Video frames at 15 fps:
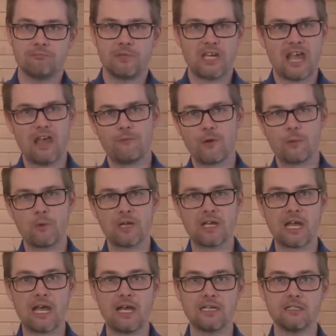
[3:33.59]
but everyone
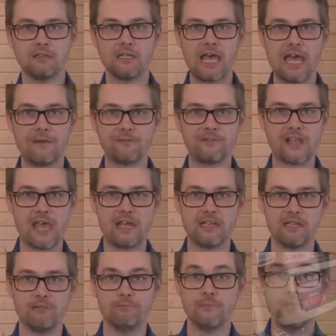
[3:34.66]
kinda laughed at it.